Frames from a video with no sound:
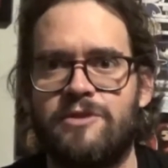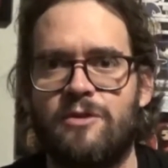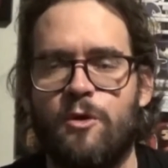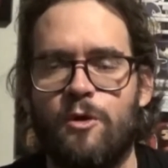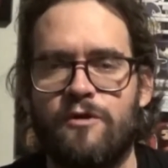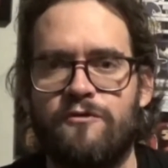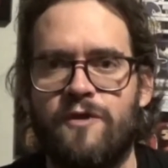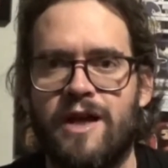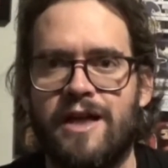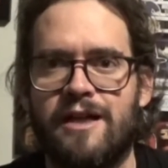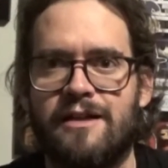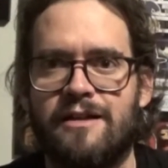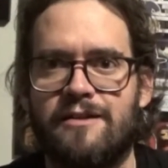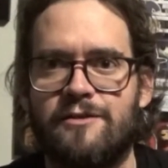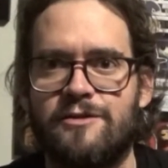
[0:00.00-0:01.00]
horrifying
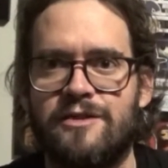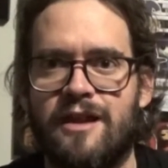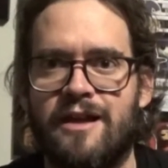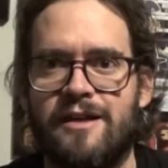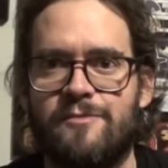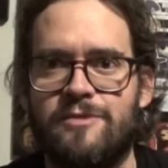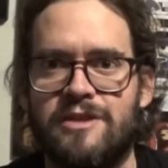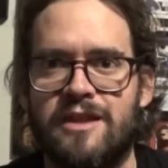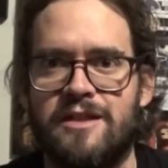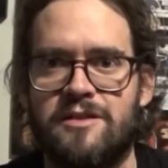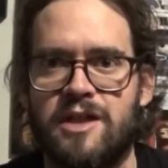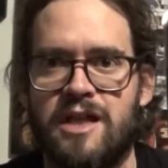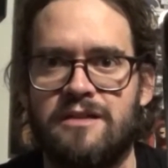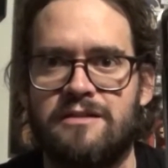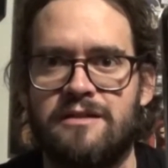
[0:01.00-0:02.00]
at other times, and
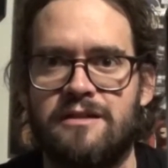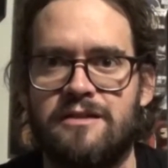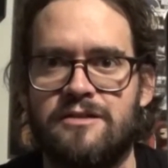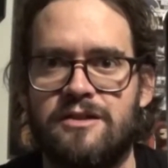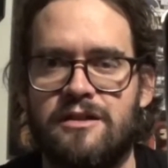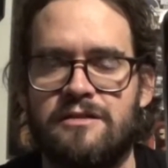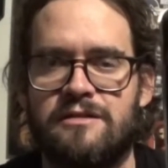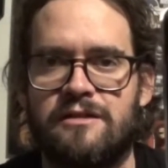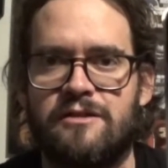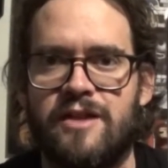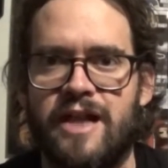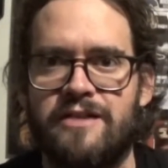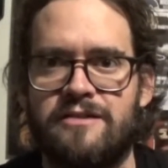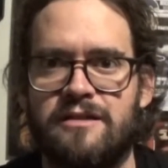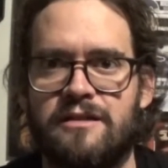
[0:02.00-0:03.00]
Jason is just
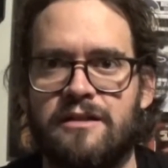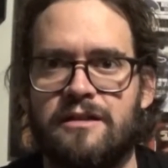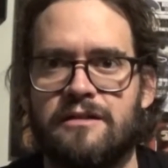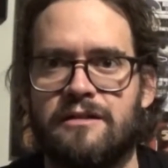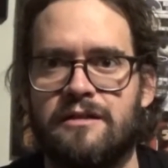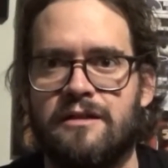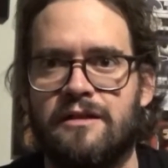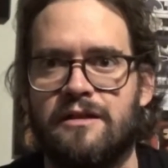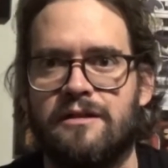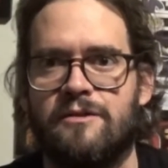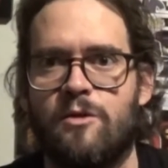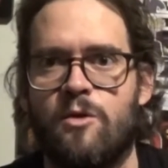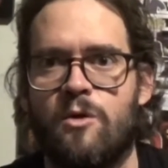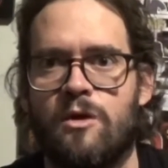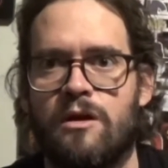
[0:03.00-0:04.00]
classic
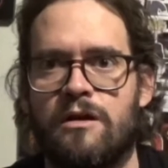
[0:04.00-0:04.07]
horror